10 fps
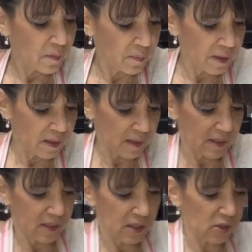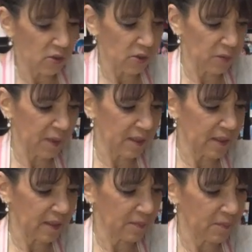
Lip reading: but no humidity.